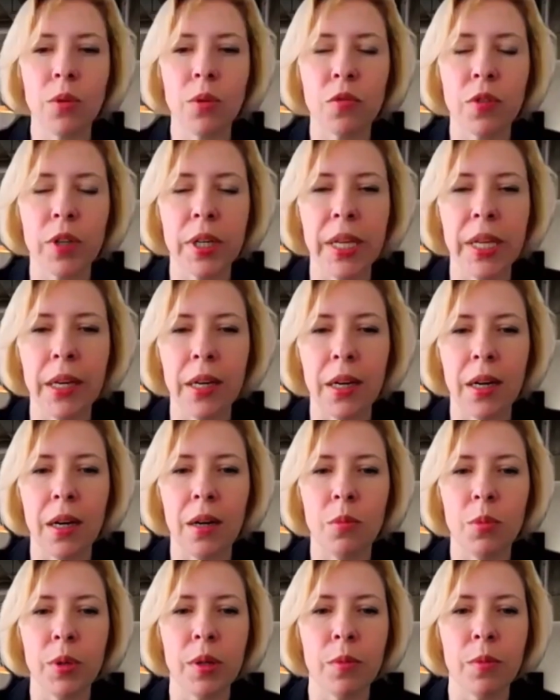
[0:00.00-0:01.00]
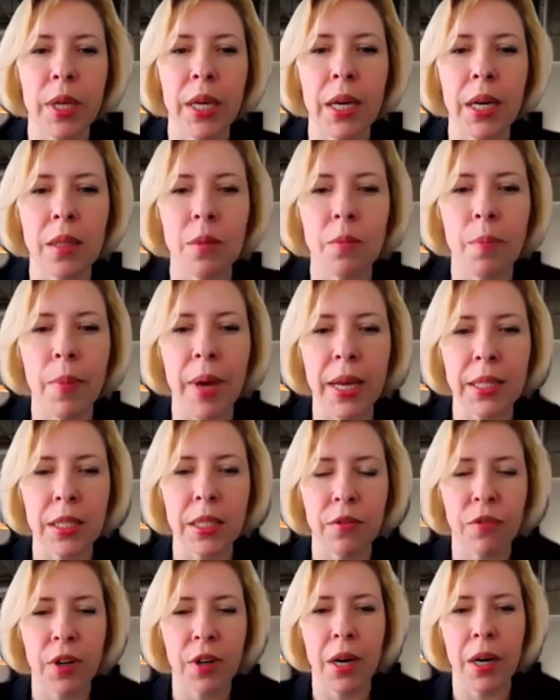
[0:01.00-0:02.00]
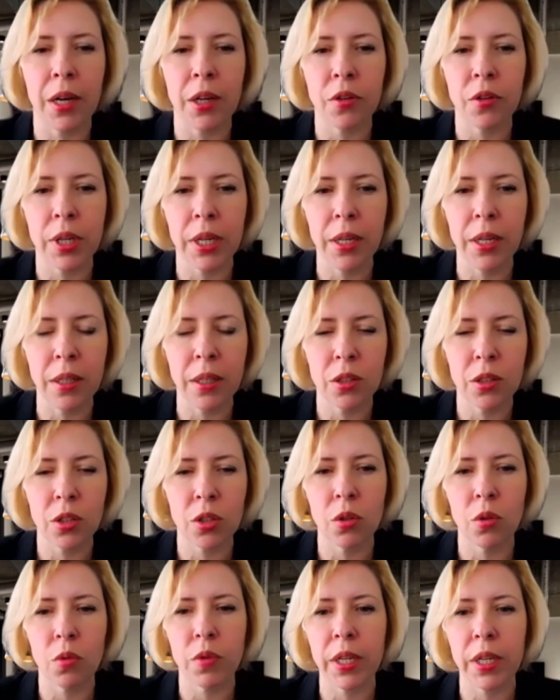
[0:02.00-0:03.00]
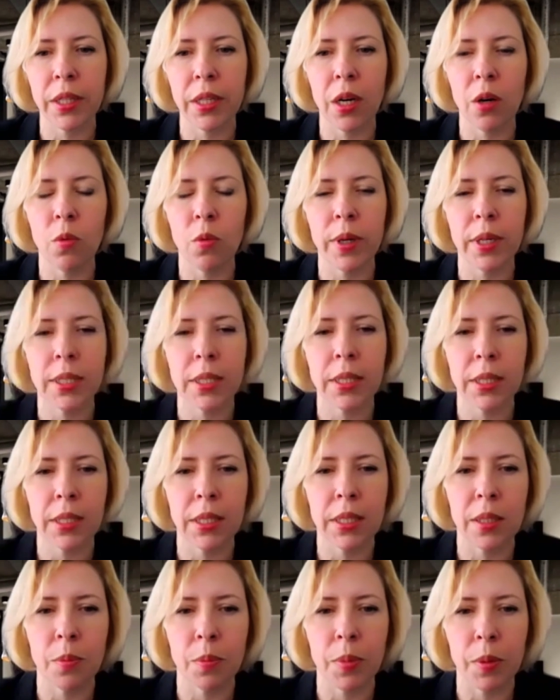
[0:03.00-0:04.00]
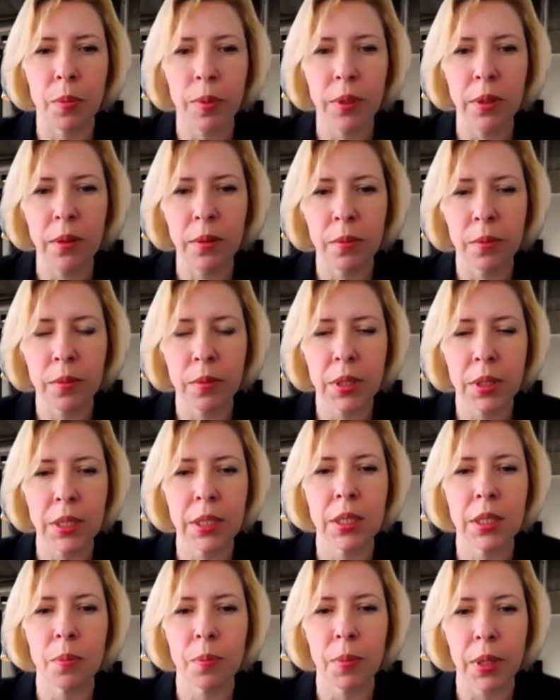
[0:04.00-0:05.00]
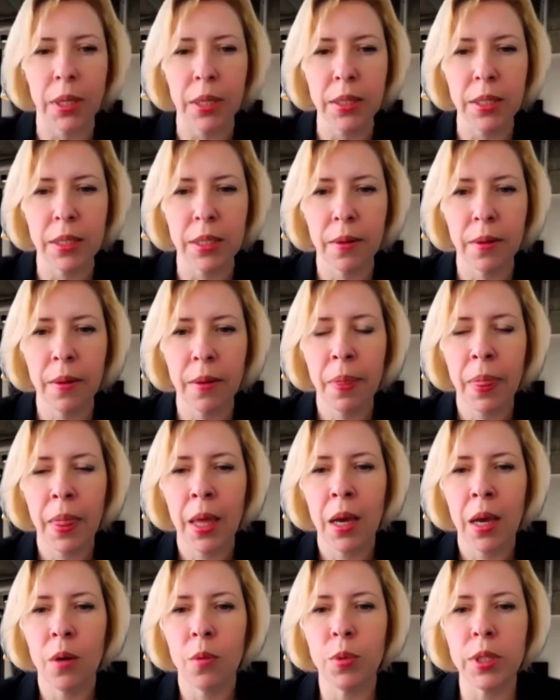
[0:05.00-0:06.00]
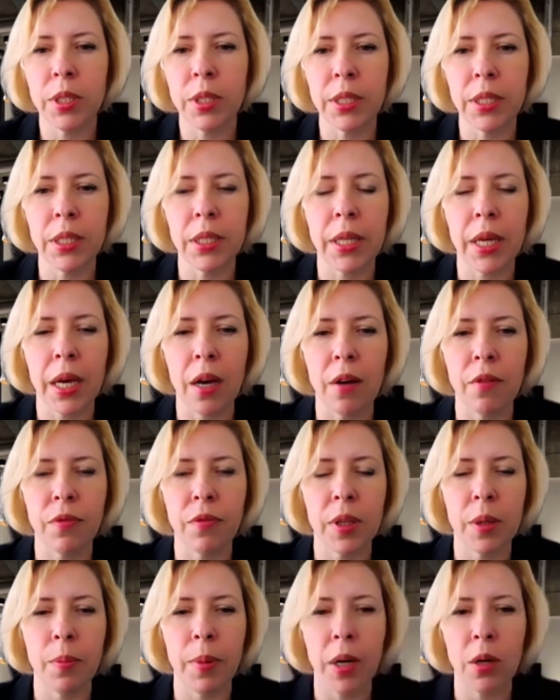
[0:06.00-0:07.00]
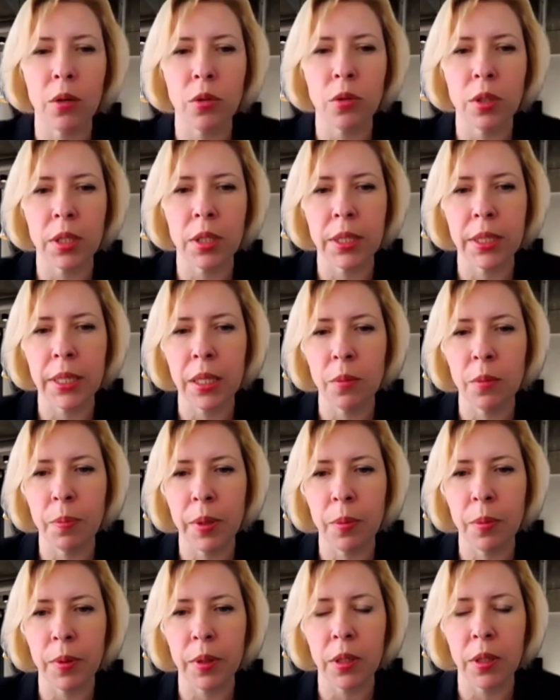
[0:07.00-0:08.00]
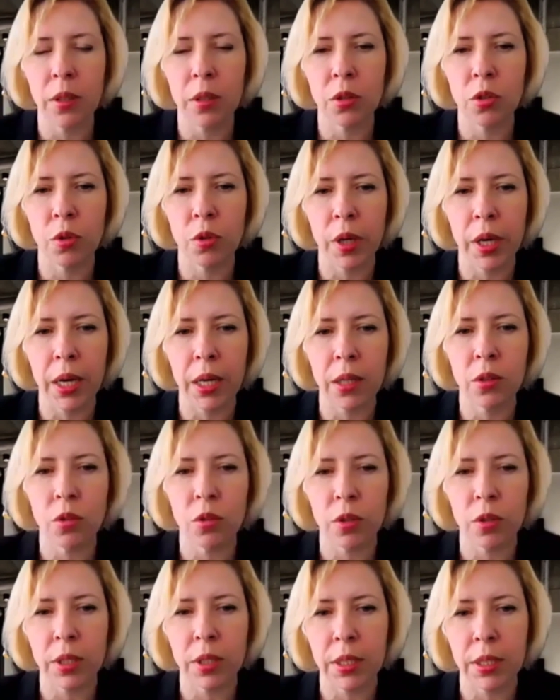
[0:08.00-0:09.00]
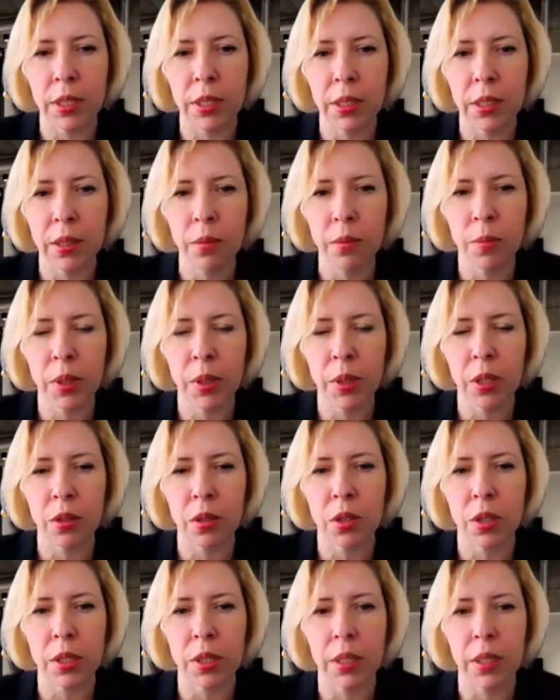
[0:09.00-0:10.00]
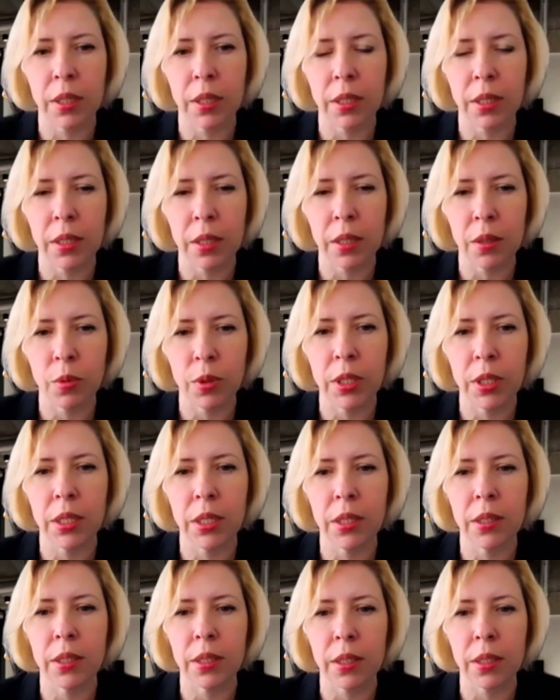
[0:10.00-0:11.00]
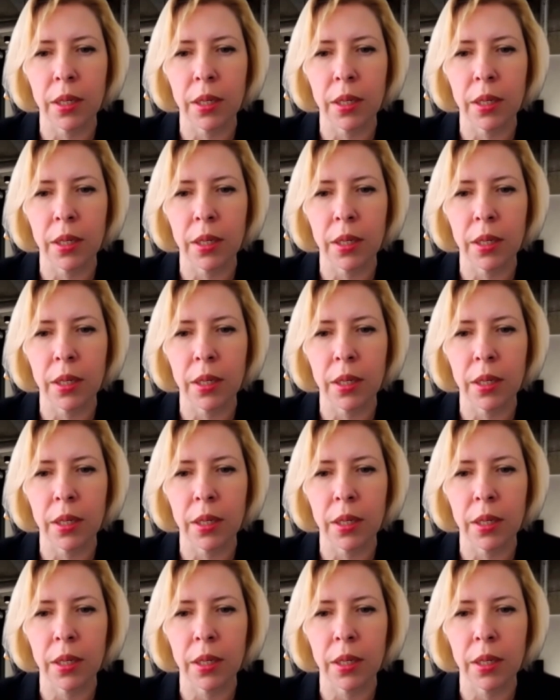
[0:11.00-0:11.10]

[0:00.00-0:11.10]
already we had massive hiring. So right now we're 60 people, 60 plus. We still have about 10 people to add to the system because we need